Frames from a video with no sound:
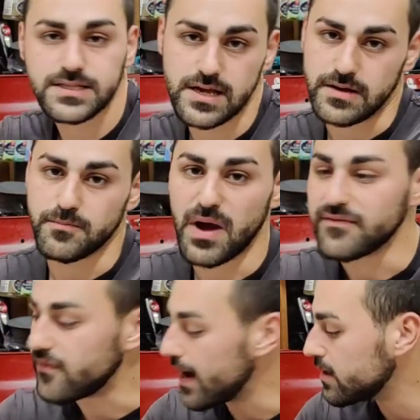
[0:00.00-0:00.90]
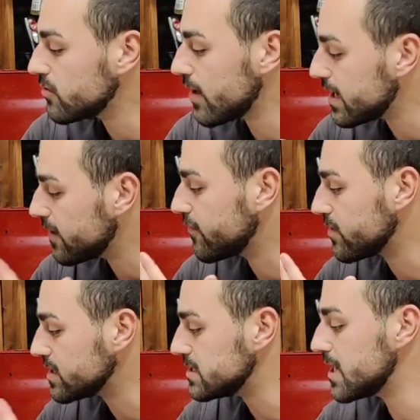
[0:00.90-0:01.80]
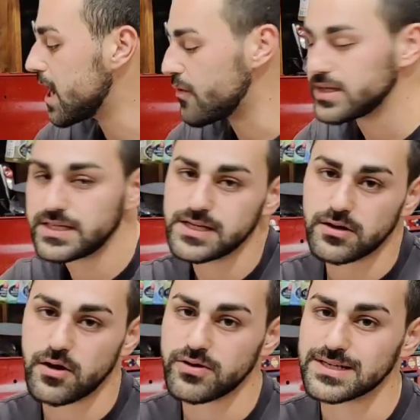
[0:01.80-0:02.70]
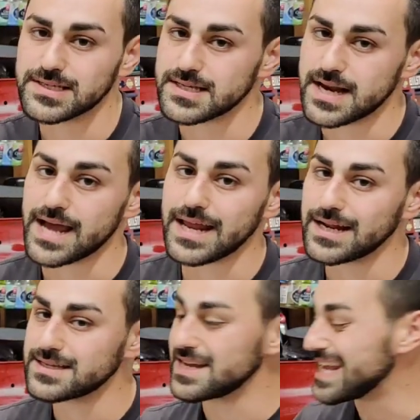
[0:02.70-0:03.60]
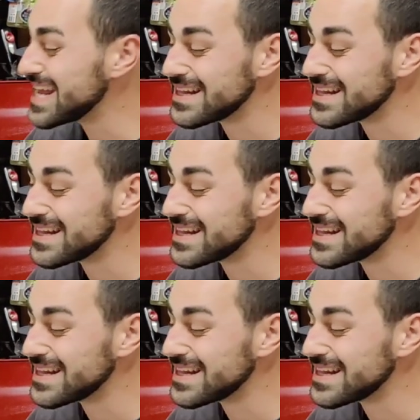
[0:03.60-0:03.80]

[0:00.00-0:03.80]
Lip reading: out of 10. My final rating for these DIYDetail coatings is a 9 out of 10.